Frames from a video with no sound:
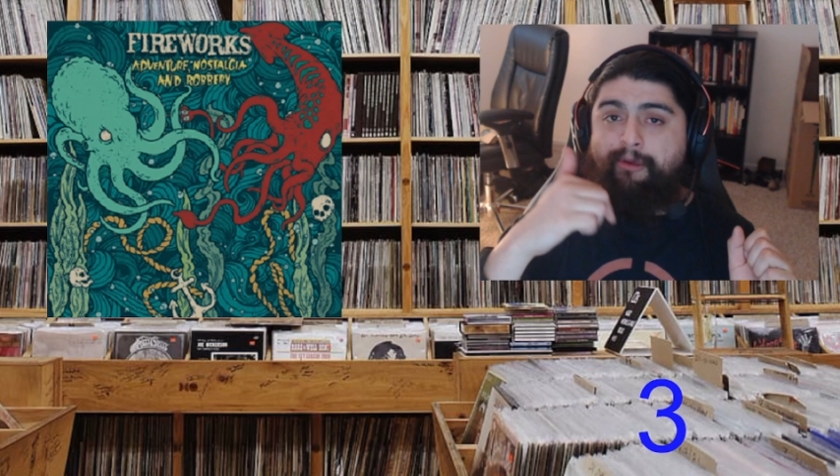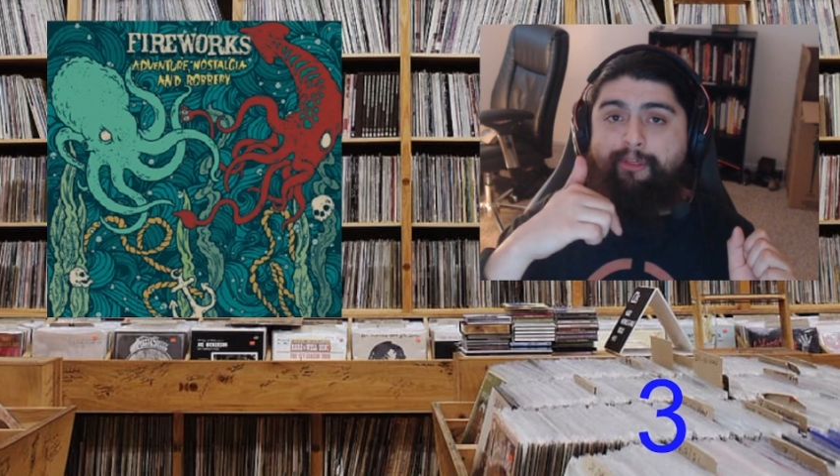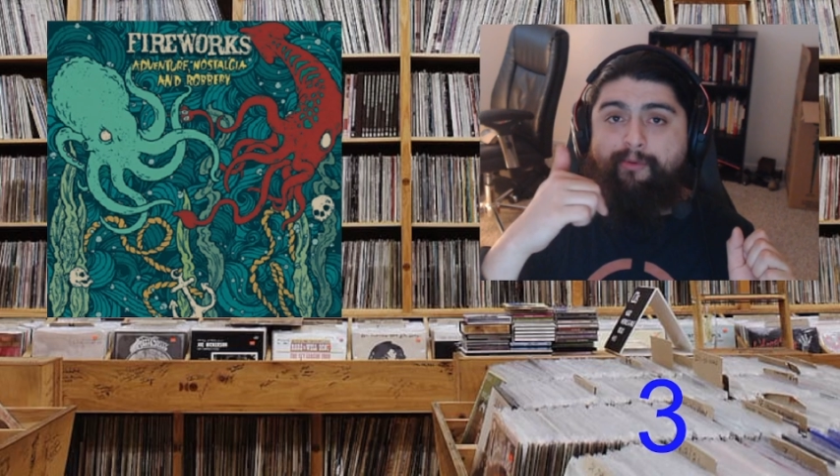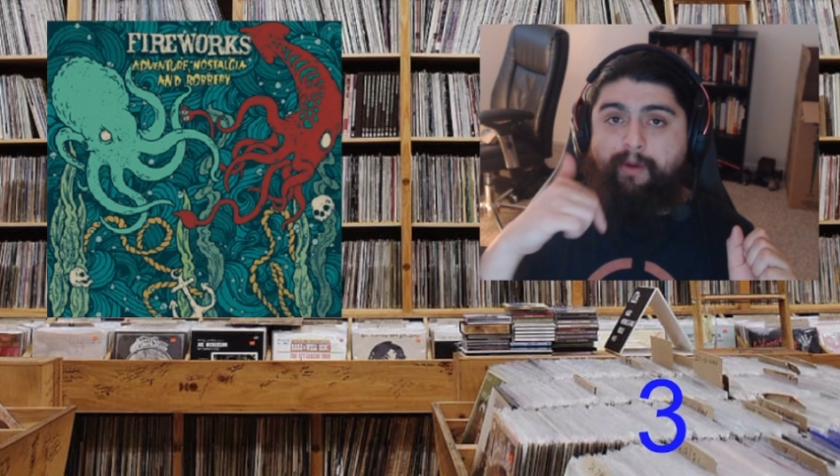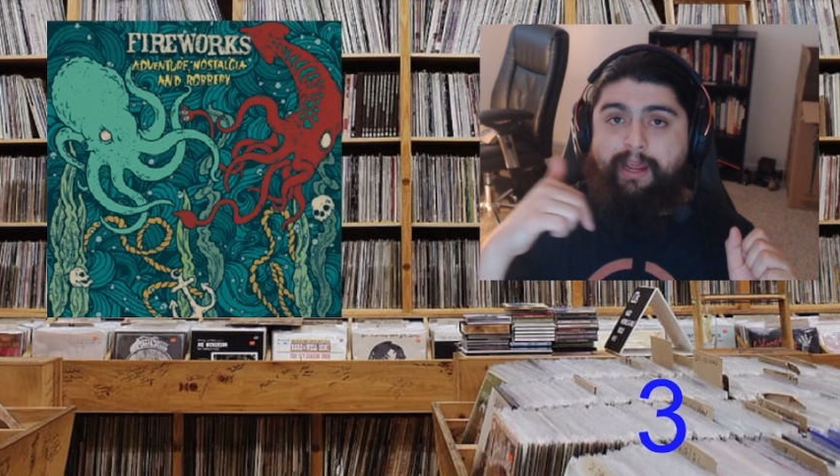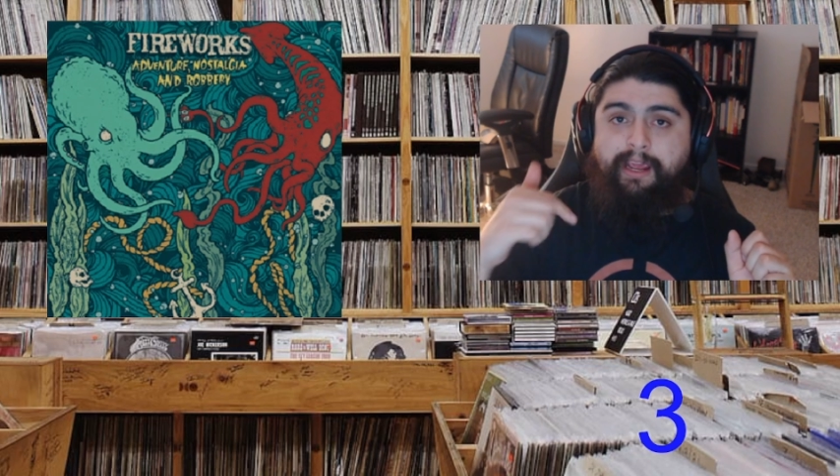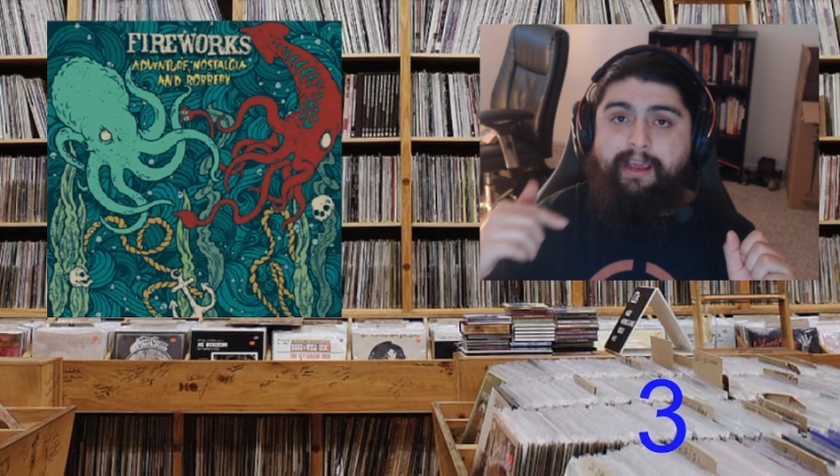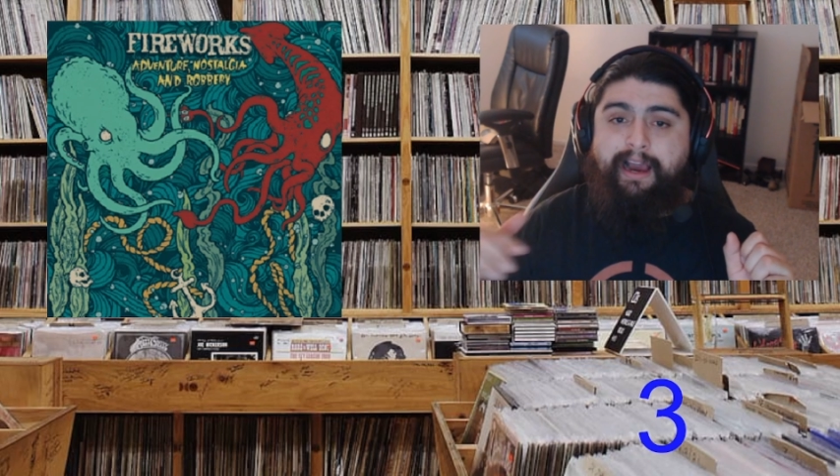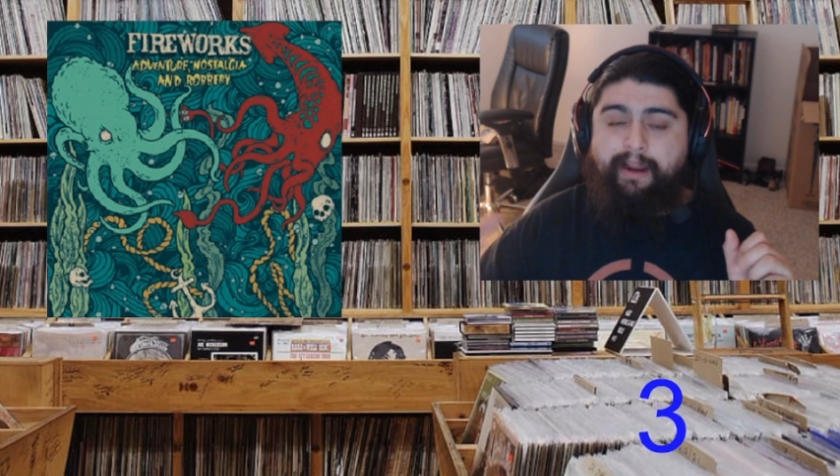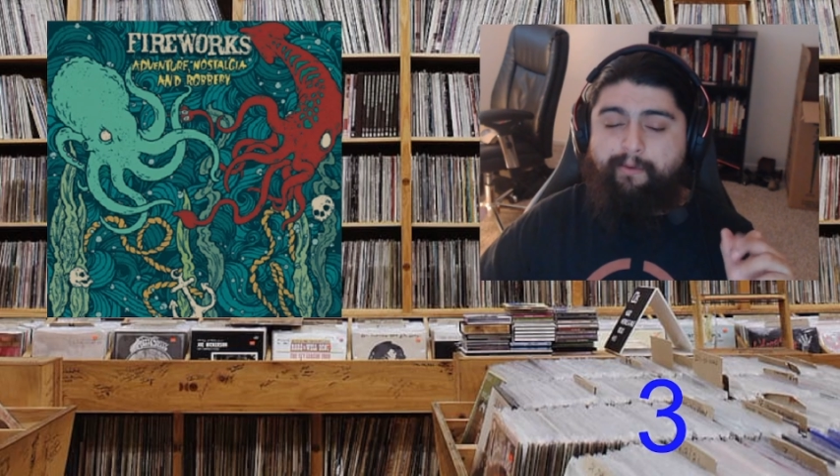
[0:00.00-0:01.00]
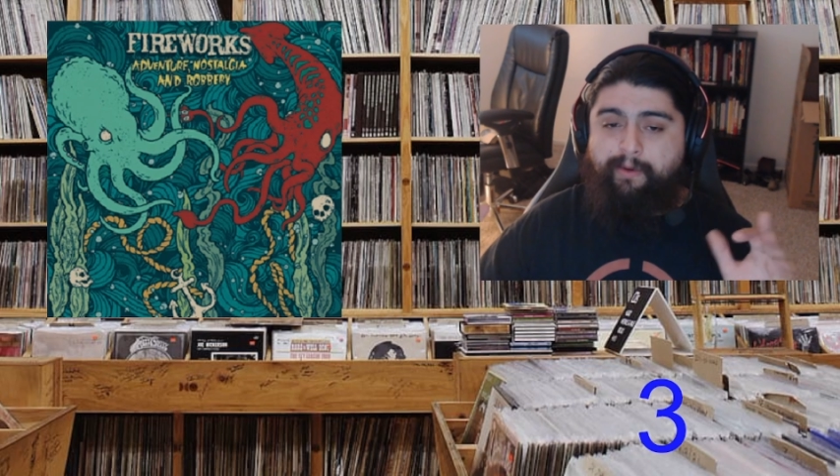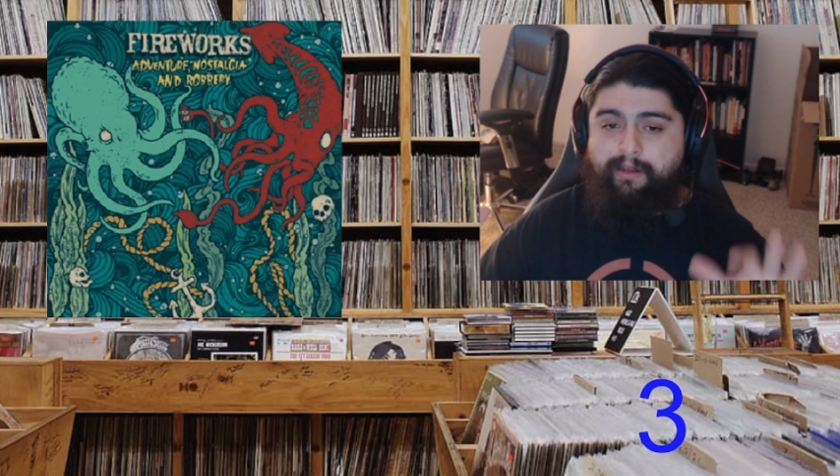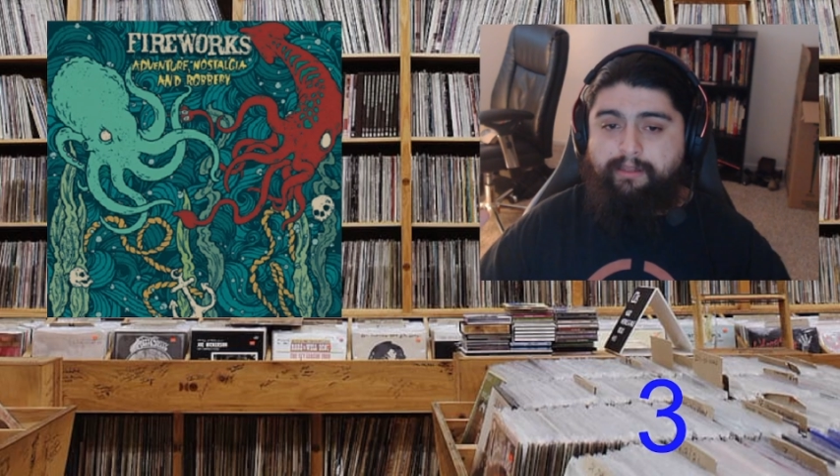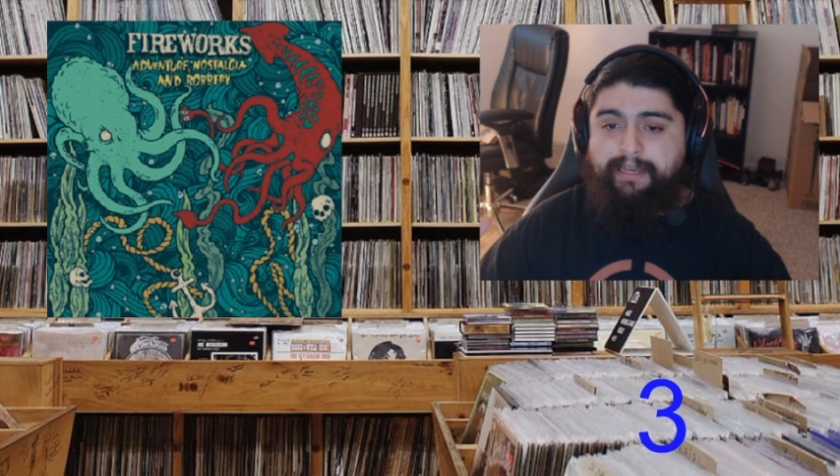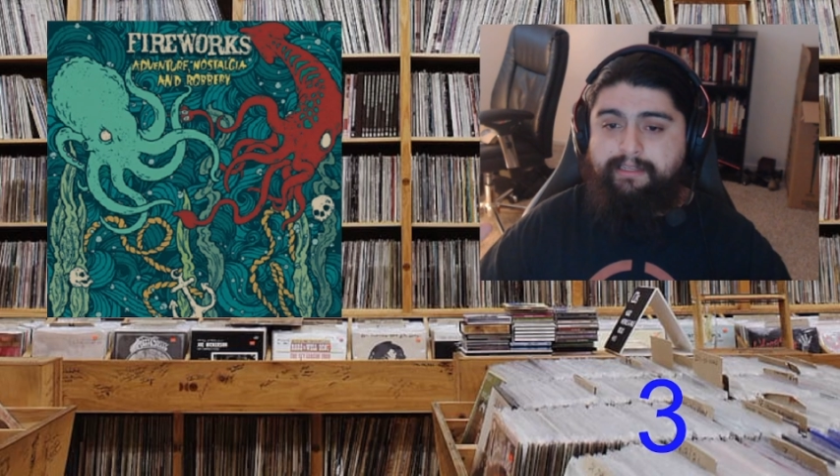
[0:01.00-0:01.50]
3. I
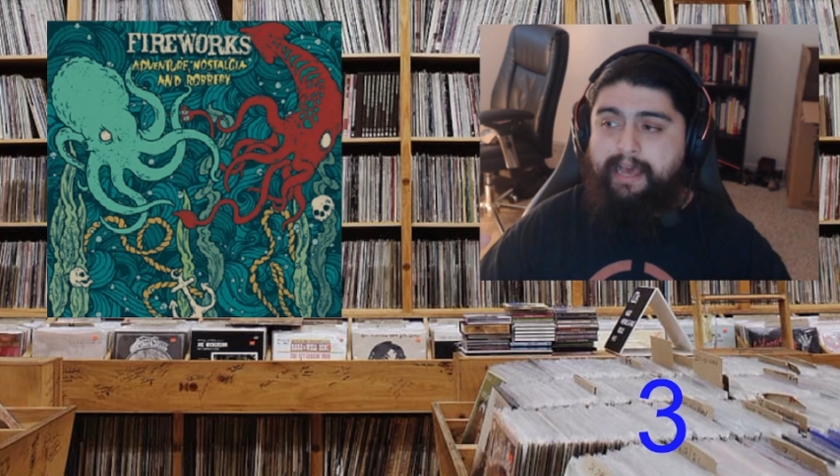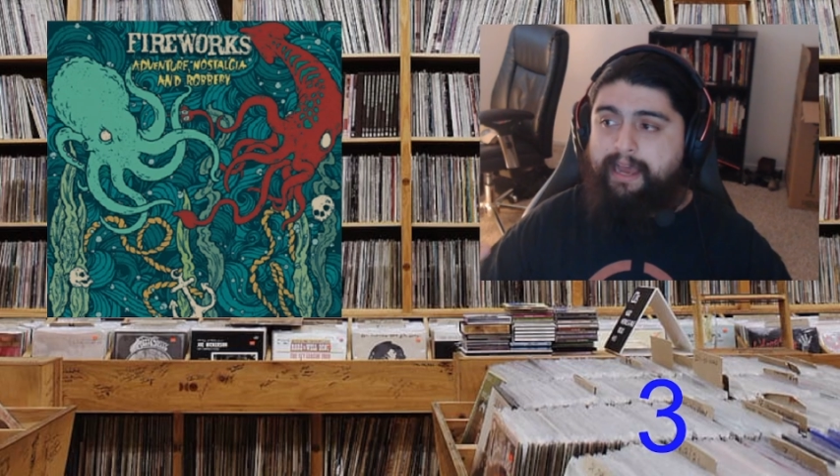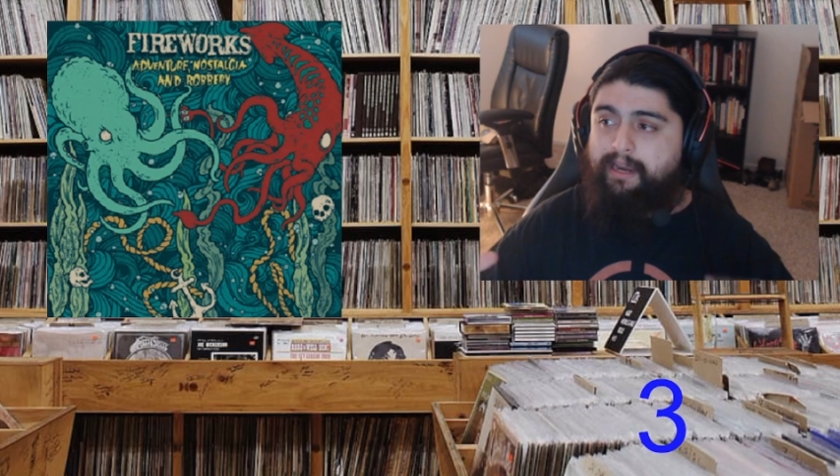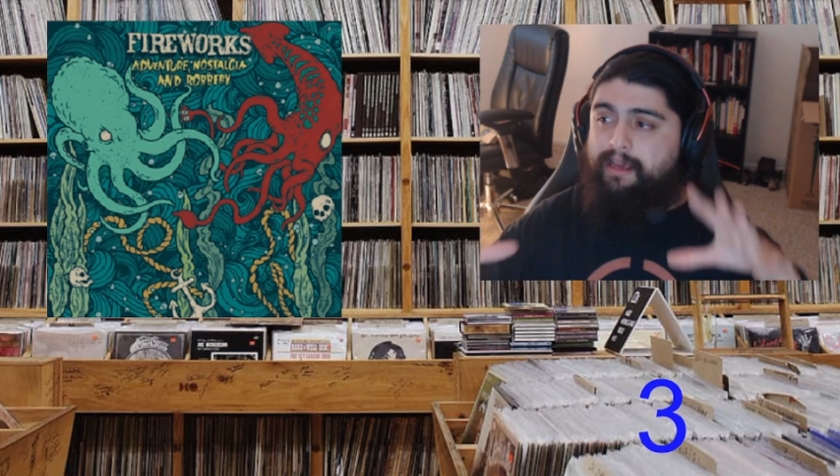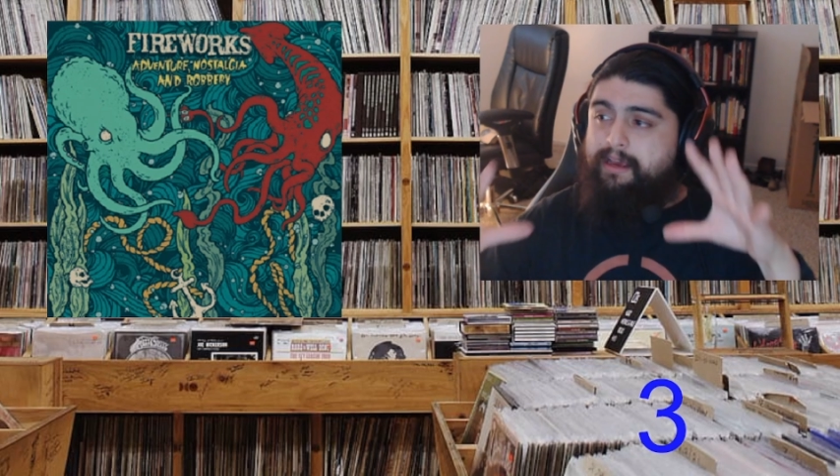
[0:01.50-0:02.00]
realize that.